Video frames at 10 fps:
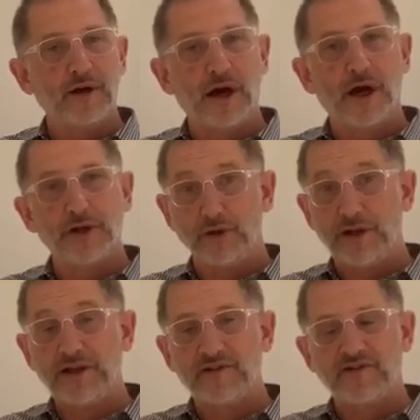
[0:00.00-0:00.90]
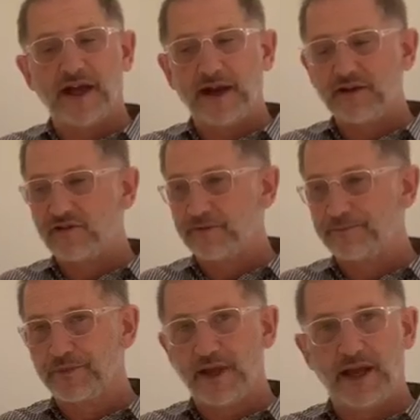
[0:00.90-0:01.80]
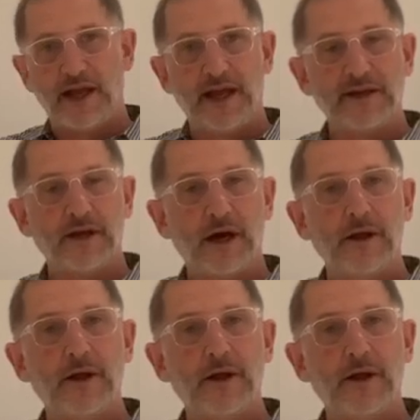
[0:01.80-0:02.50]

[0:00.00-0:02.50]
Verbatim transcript: uh, unique aesthetics, and uh,